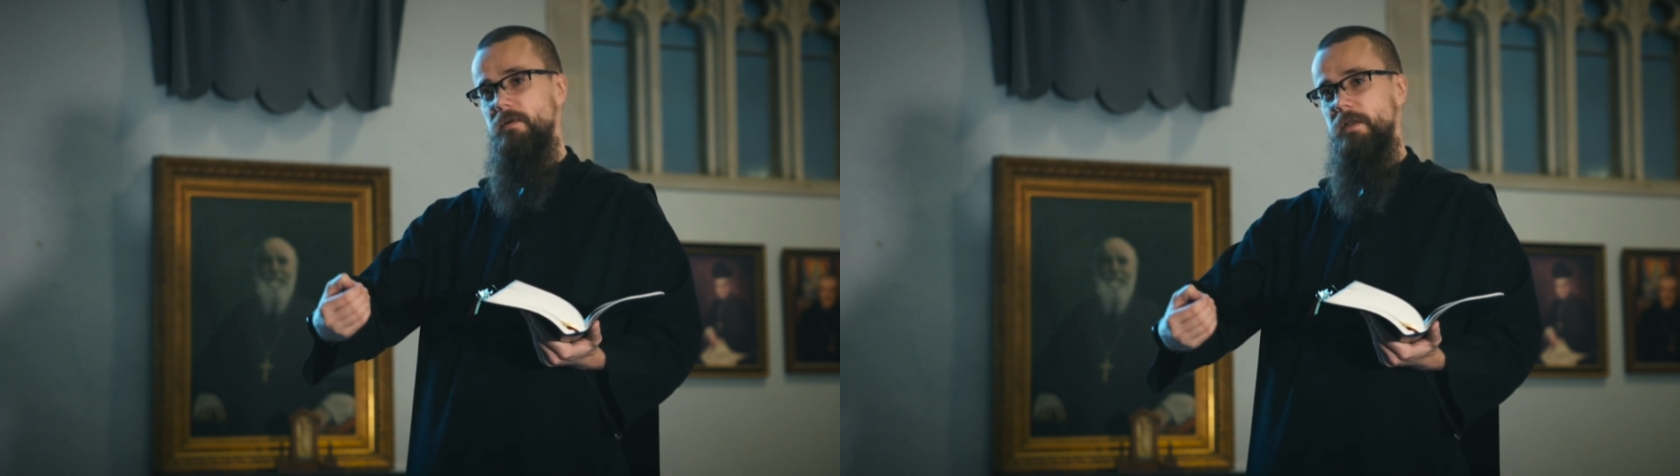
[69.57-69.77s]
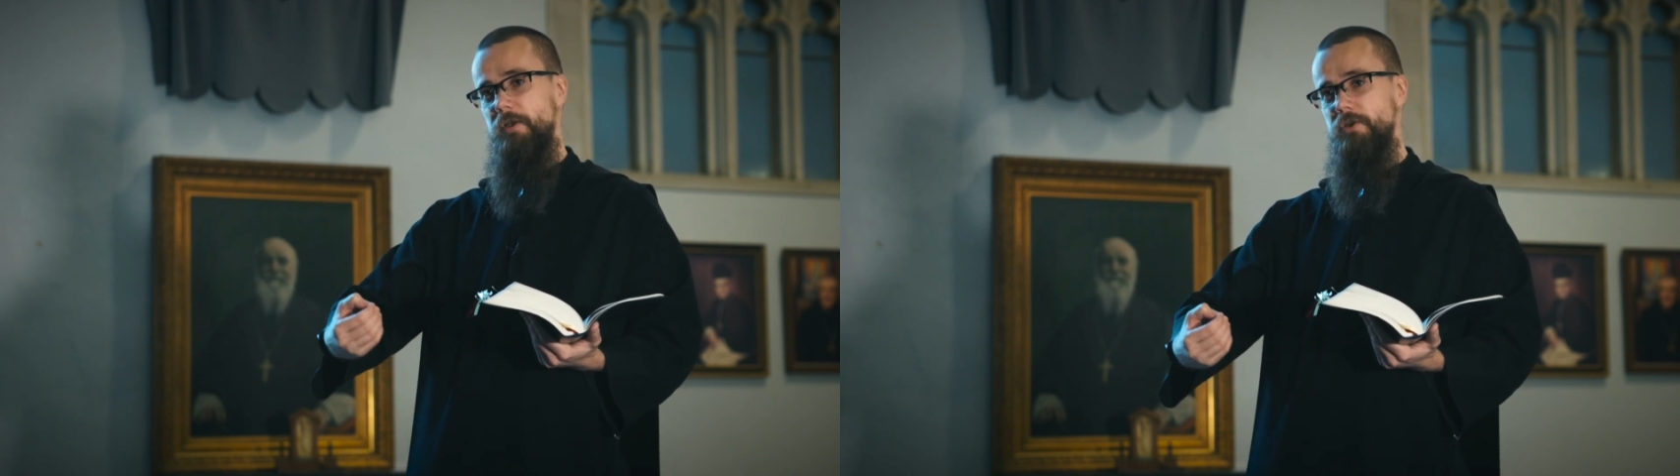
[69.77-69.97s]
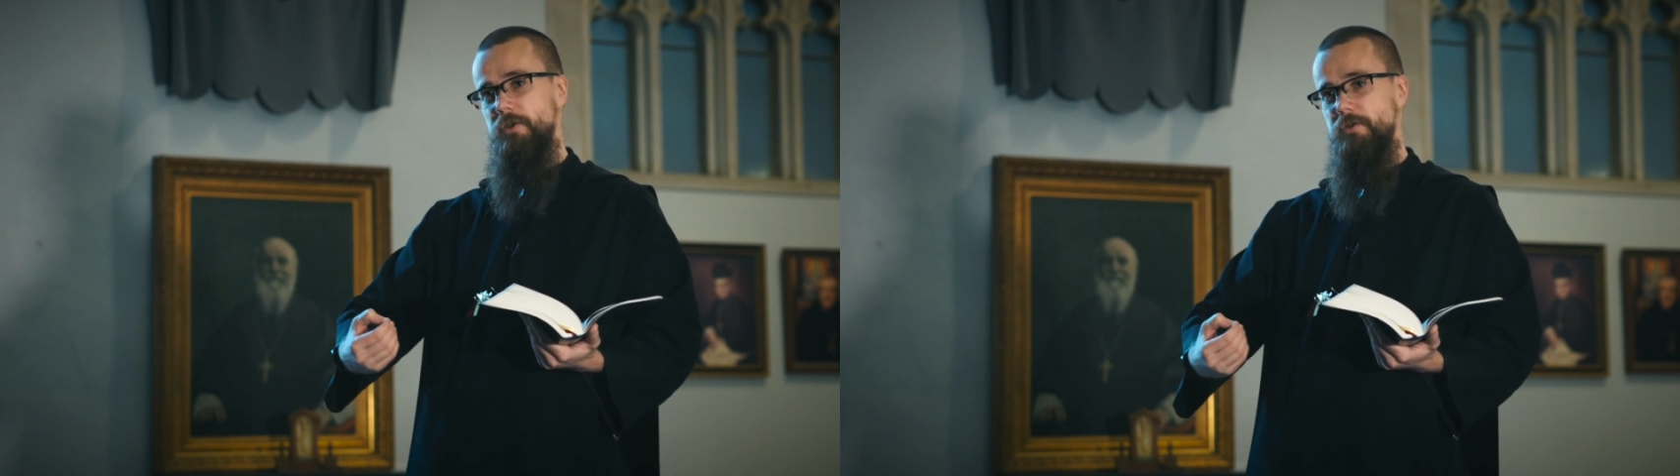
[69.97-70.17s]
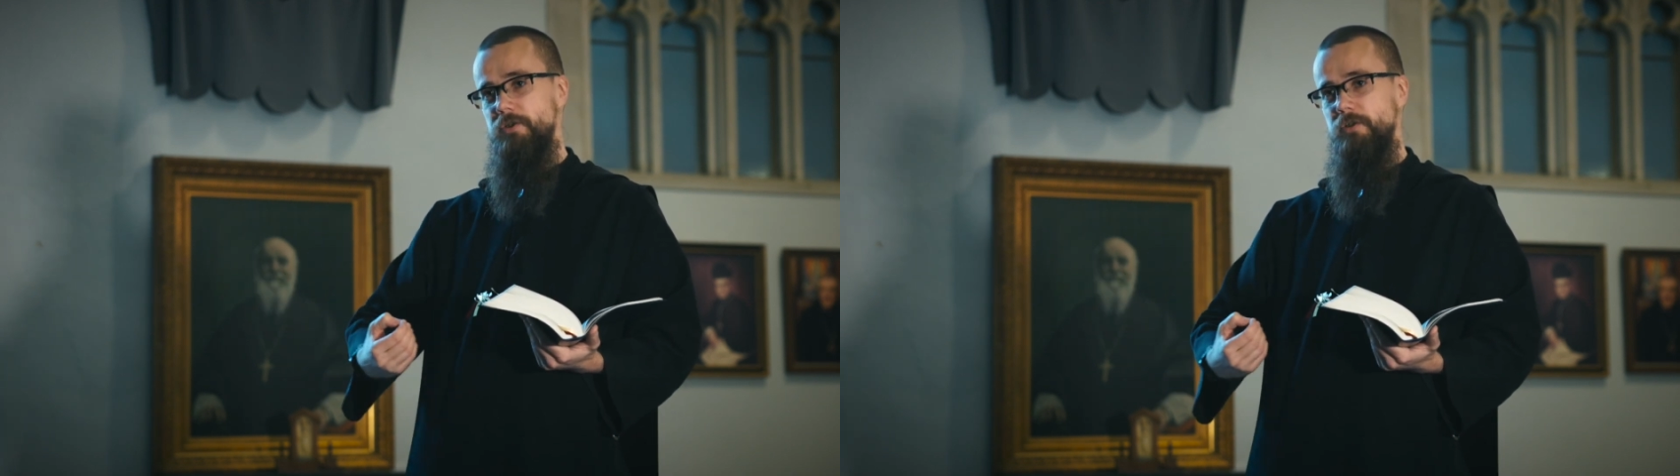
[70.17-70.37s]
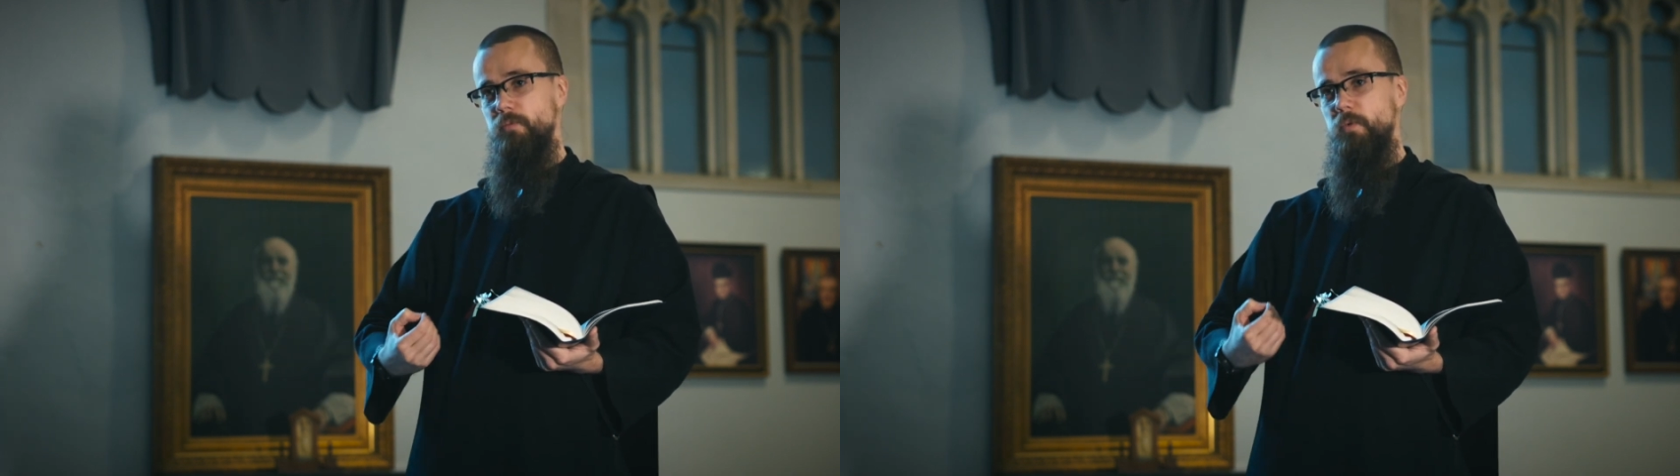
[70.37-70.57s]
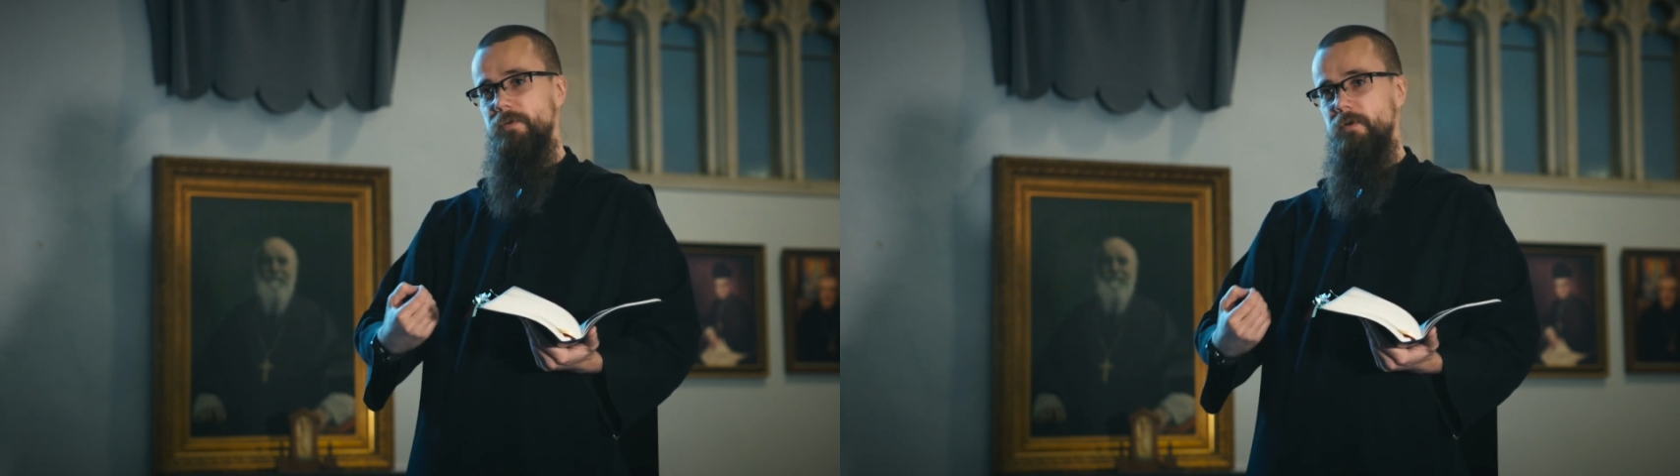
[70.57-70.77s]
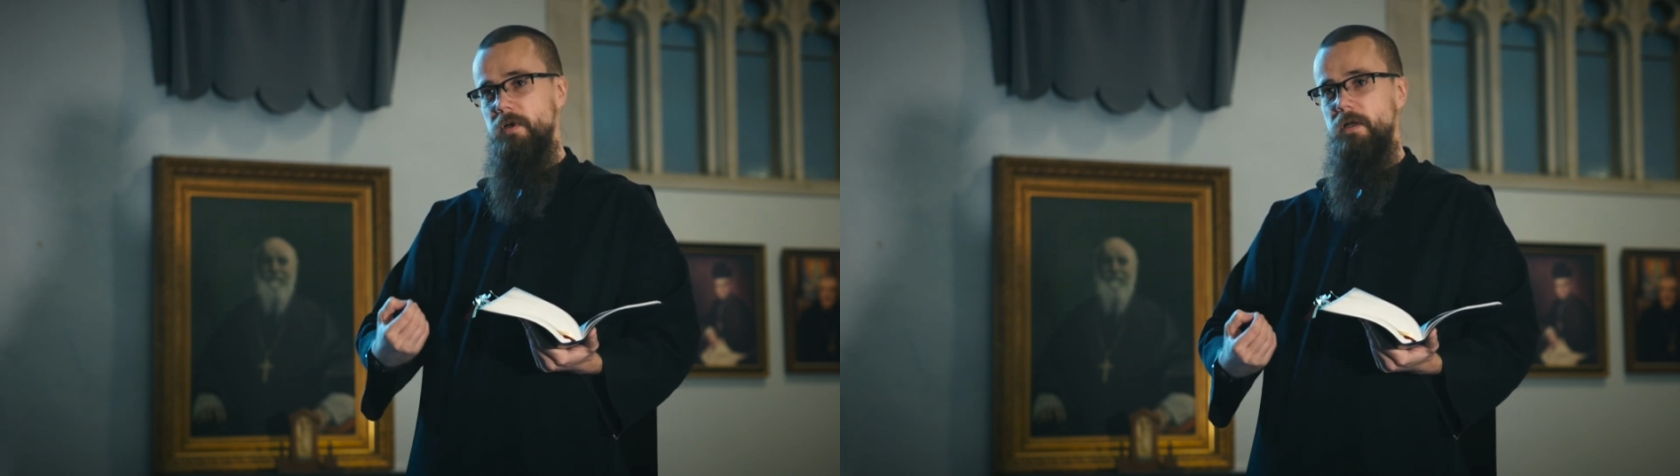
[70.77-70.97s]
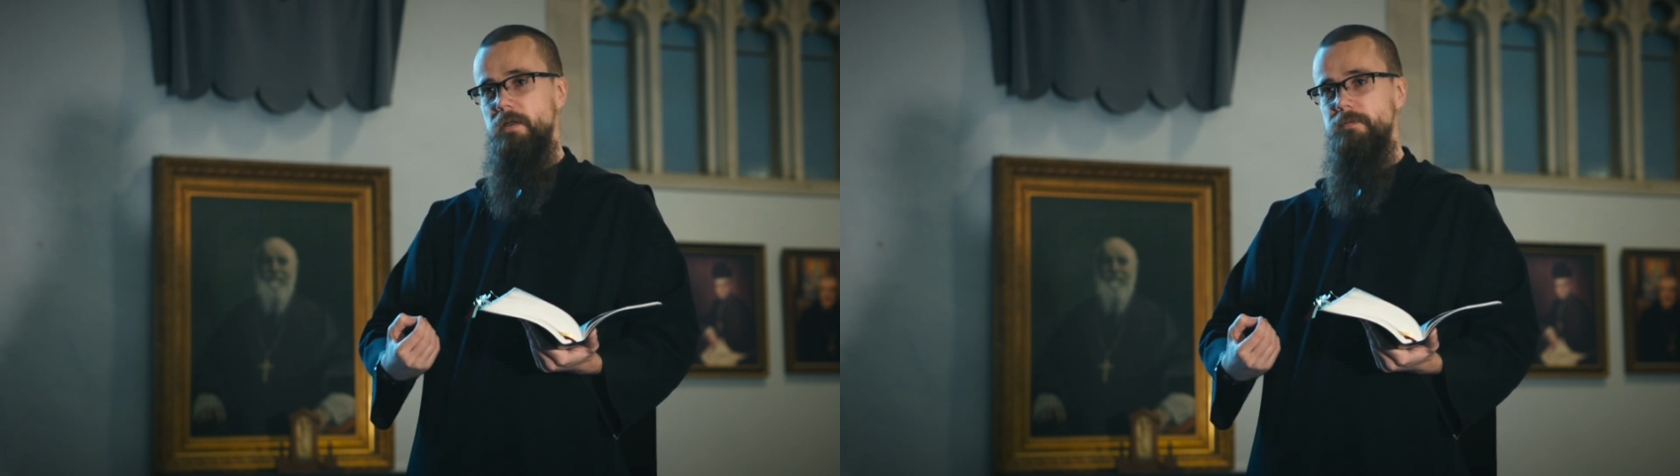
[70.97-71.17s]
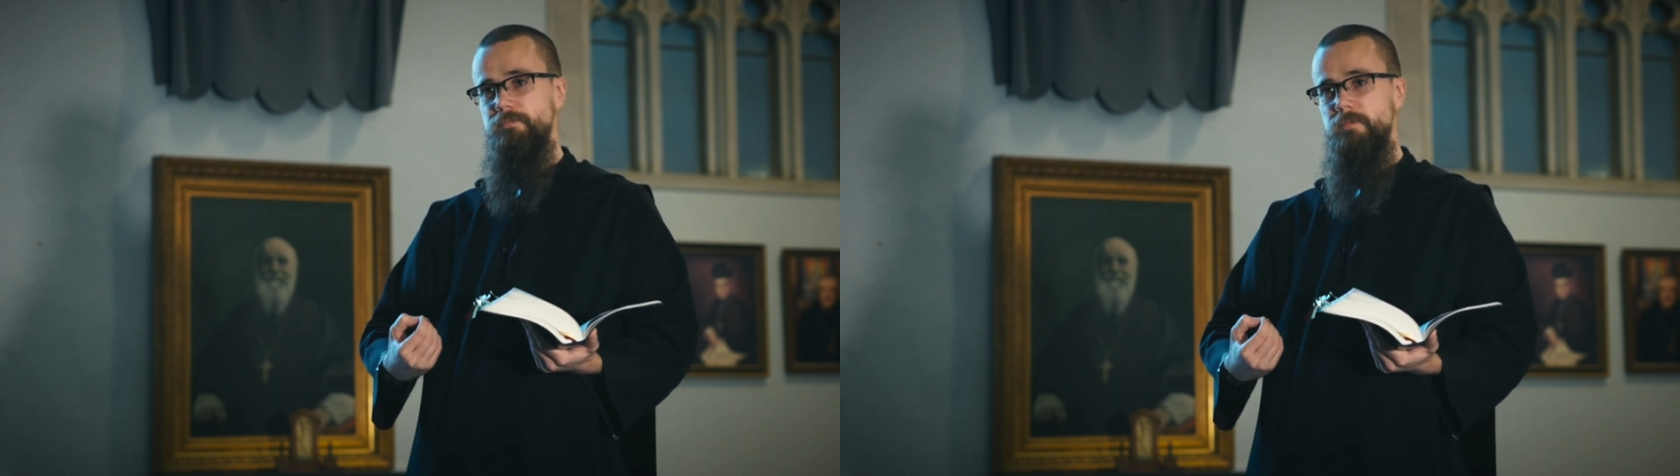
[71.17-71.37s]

relationship with God